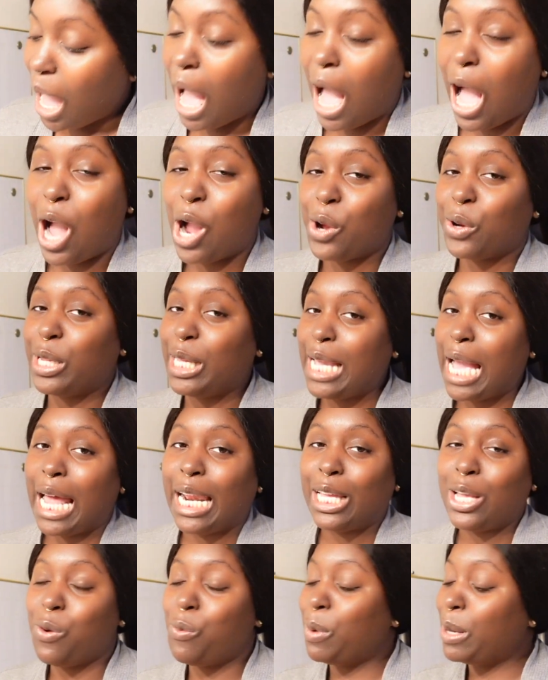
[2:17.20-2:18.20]
I heard he got
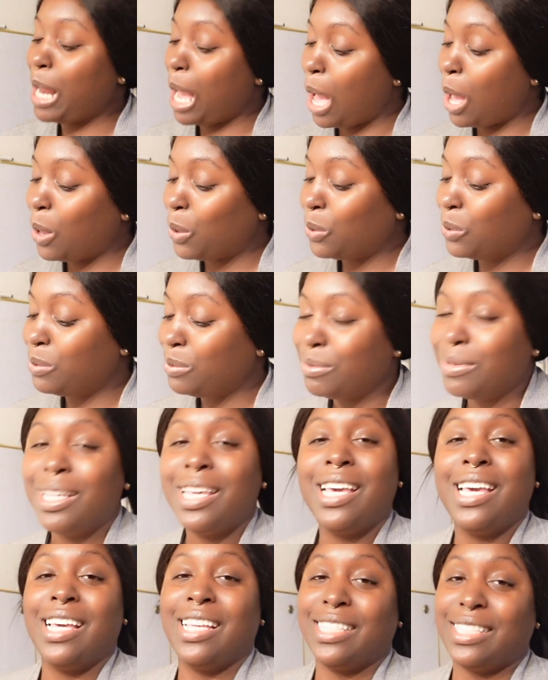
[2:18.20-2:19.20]
it going on.
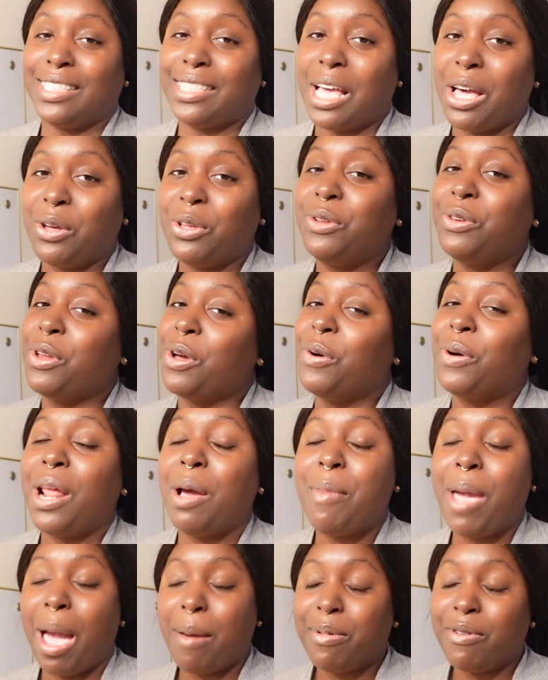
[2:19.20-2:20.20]
So you know, and
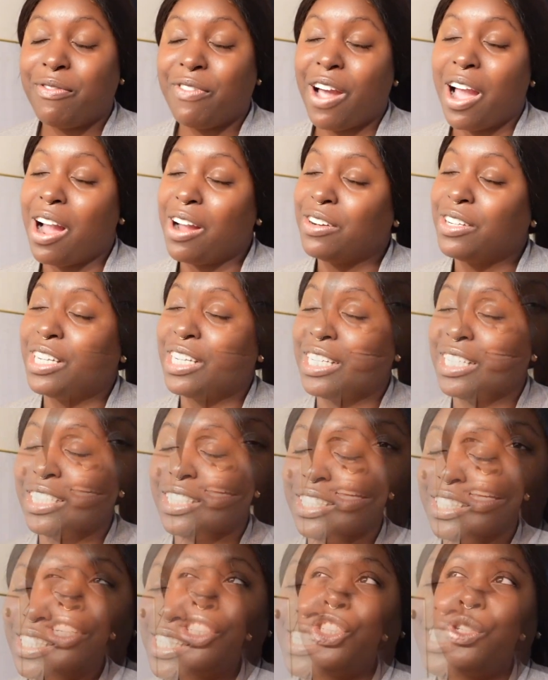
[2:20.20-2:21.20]
I'm happy for her
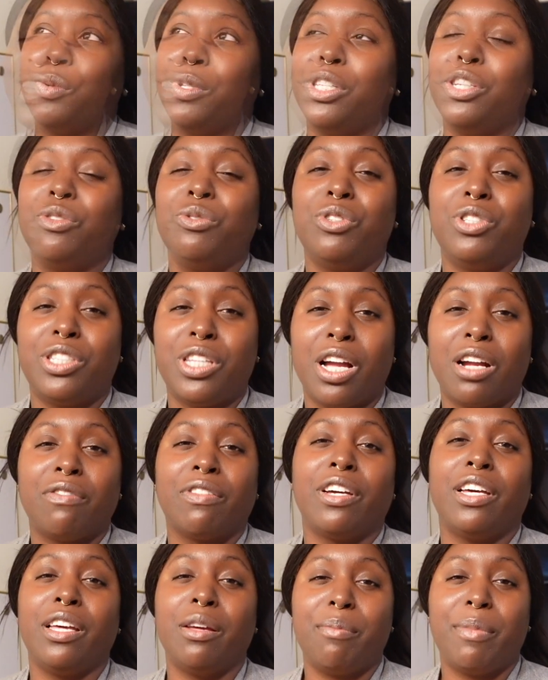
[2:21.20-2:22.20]
because she, she really do deserve
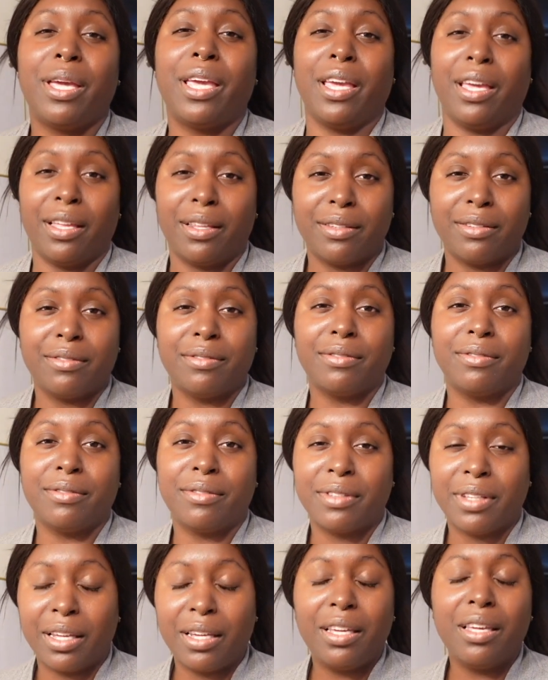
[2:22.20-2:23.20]
a good man.
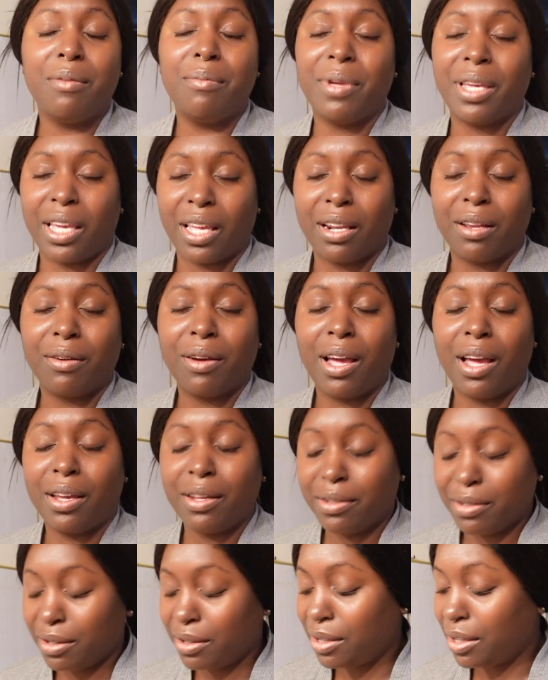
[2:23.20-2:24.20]
A good man, okay?
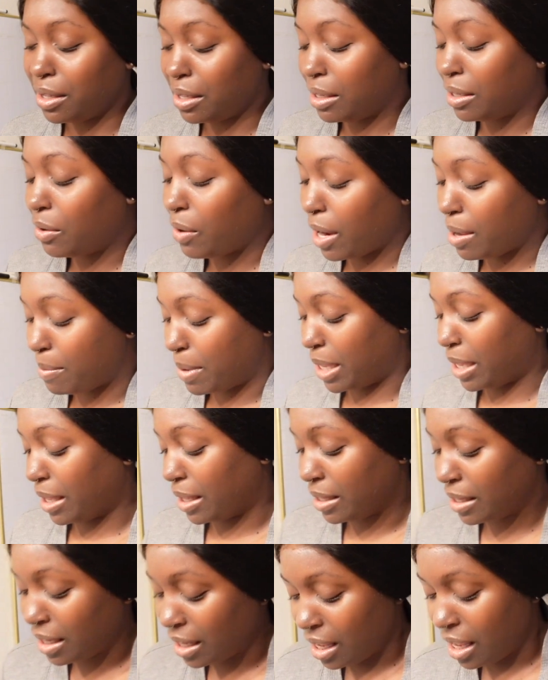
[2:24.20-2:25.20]
A good, a great man.